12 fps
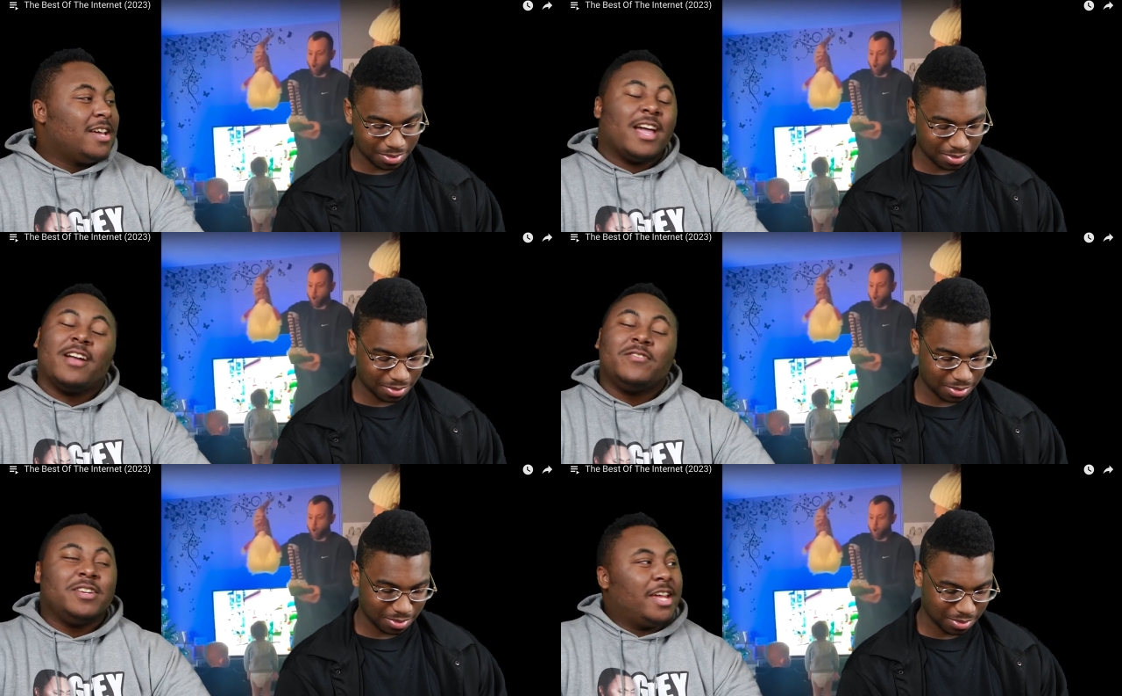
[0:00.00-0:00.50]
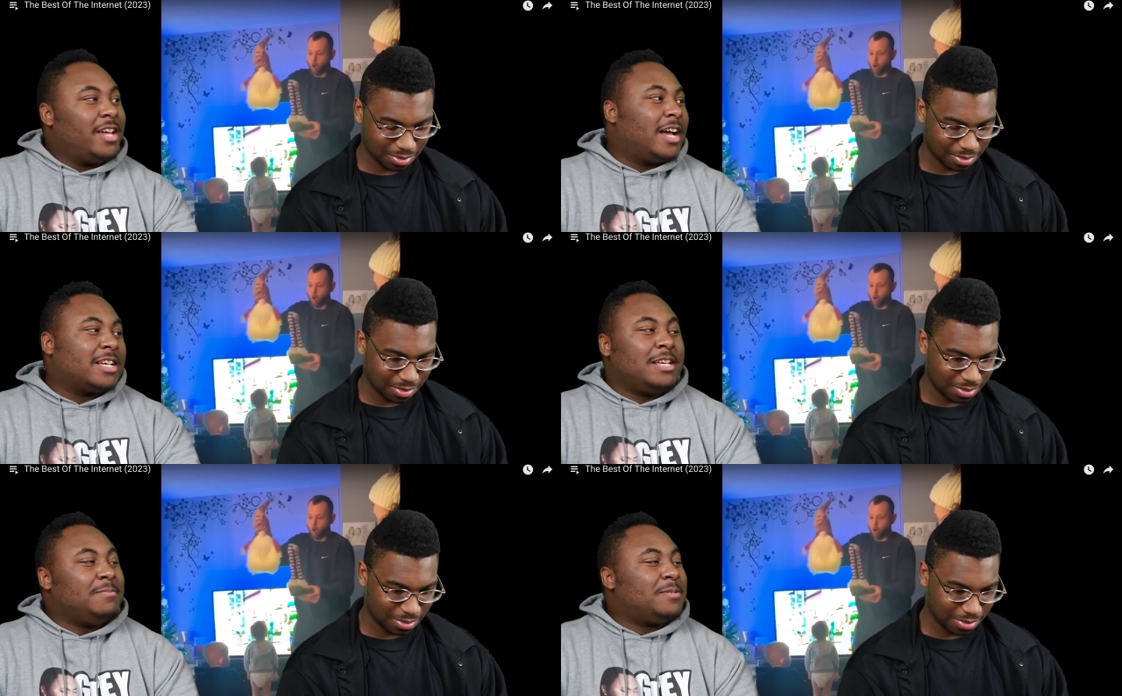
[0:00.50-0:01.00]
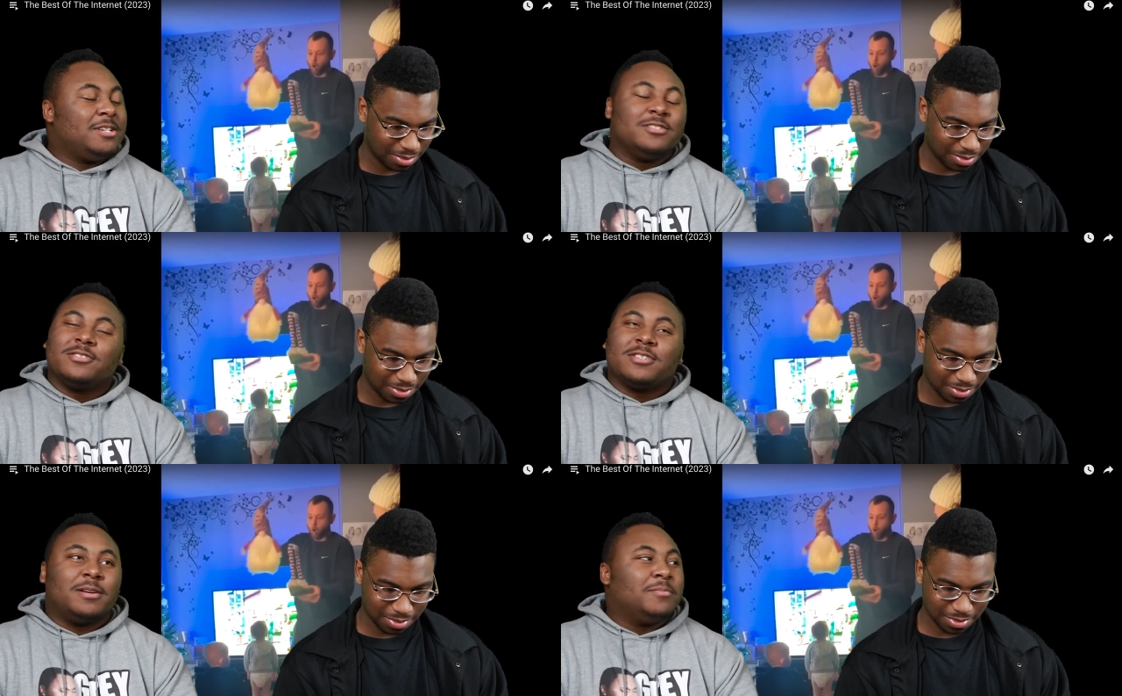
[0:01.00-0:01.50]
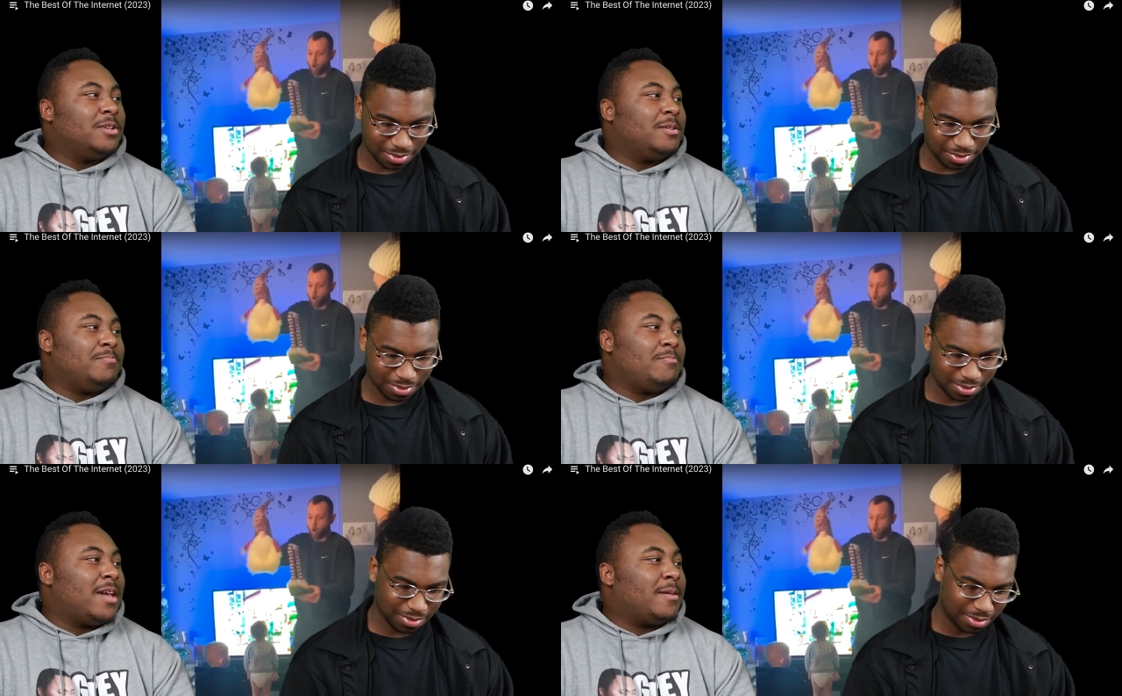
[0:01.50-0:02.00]
Speaker 1: Every day I keep seeing her come
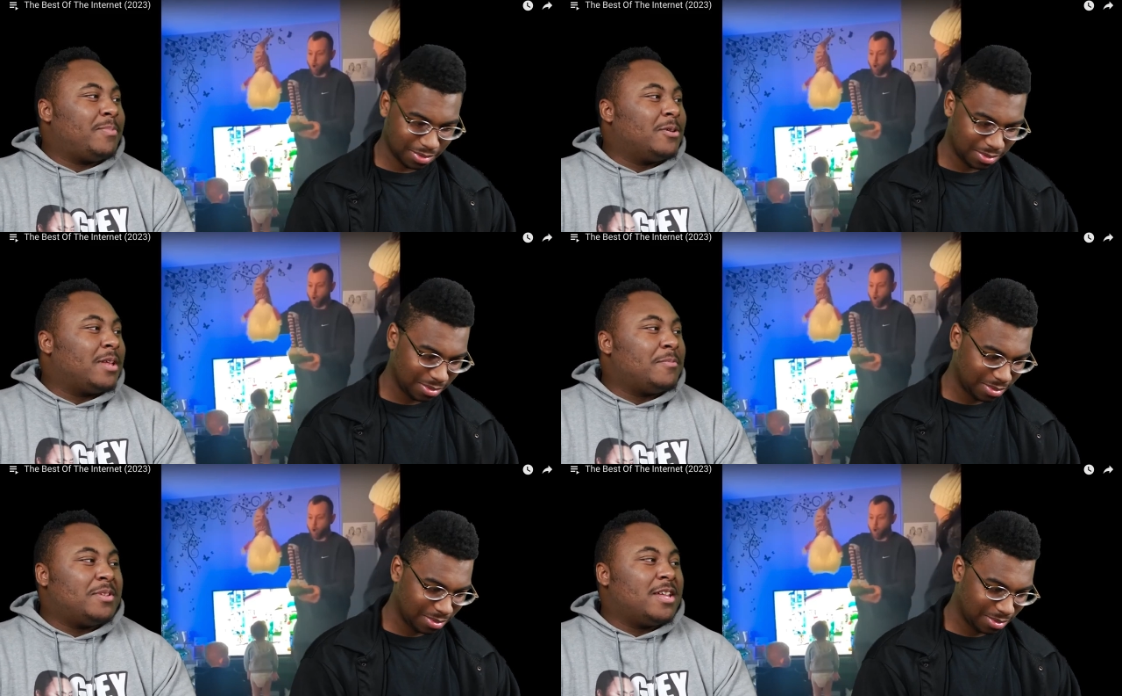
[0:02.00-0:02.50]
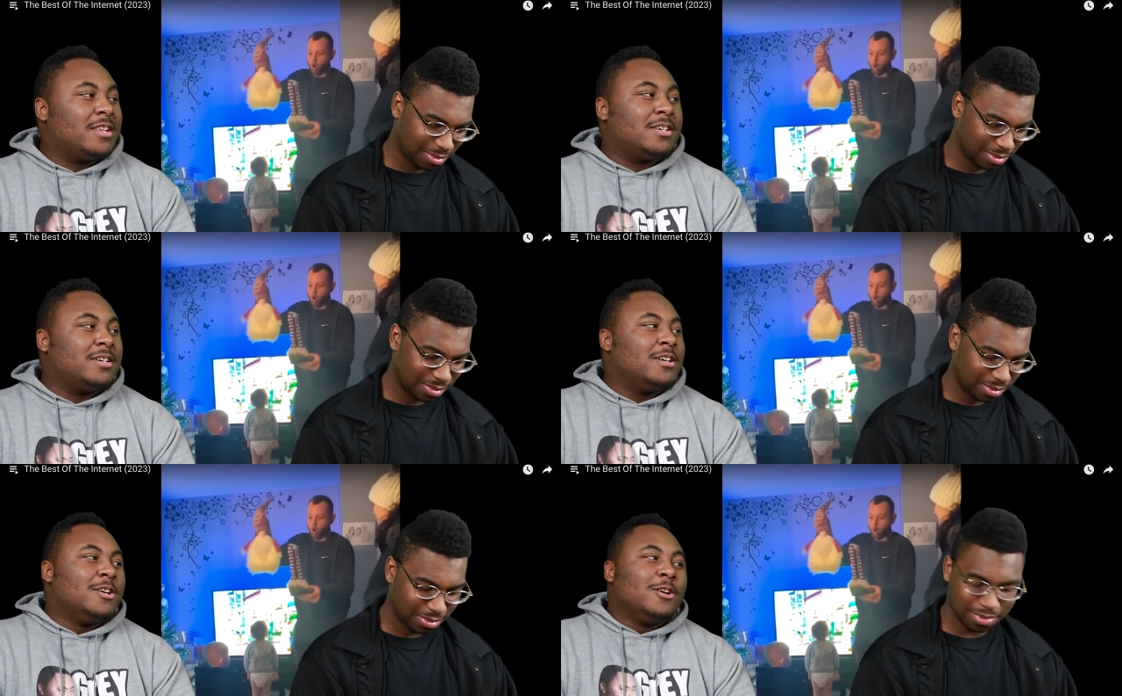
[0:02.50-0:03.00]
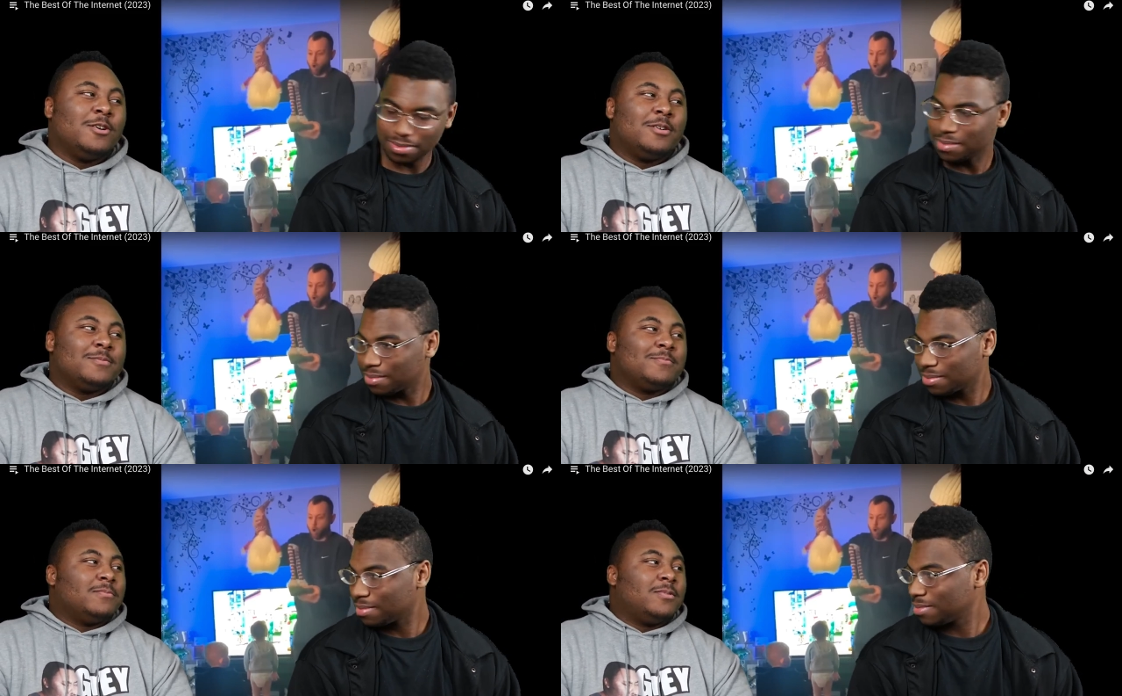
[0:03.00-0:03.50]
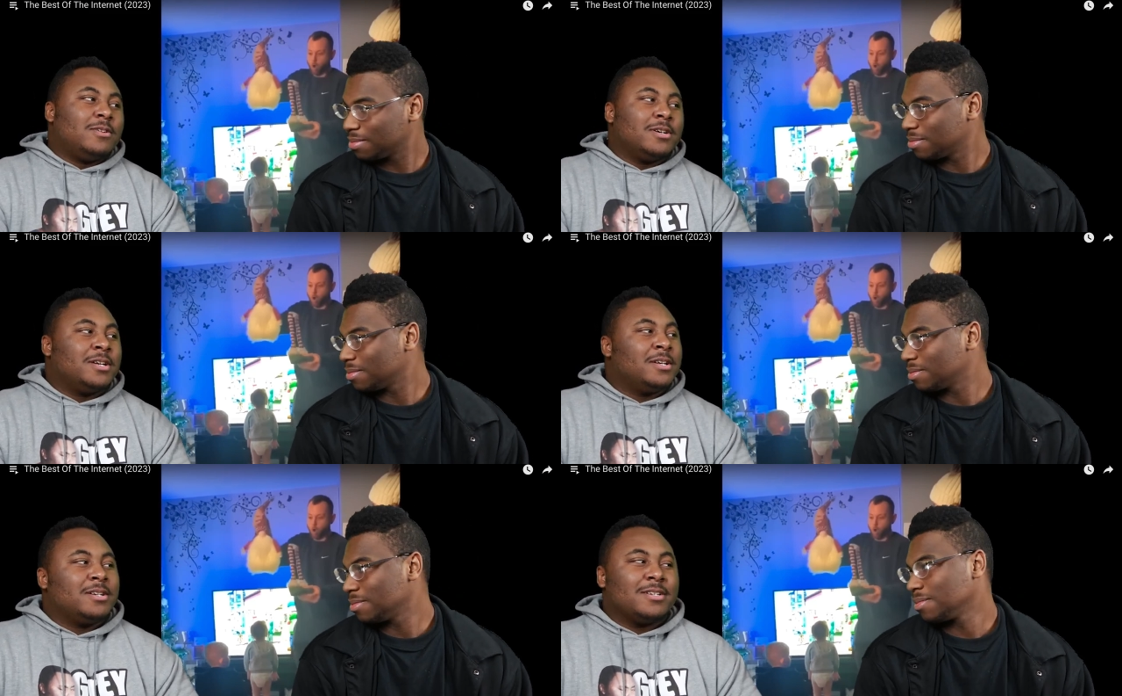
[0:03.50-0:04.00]
in, make peel that banana.
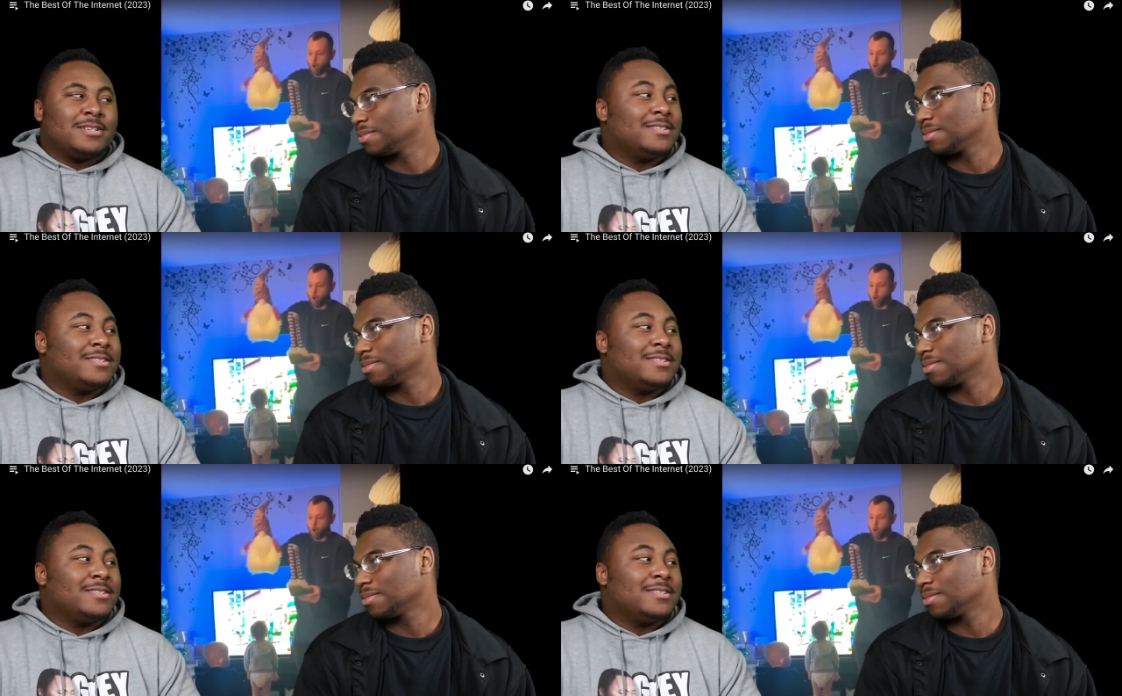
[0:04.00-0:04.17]
Boy,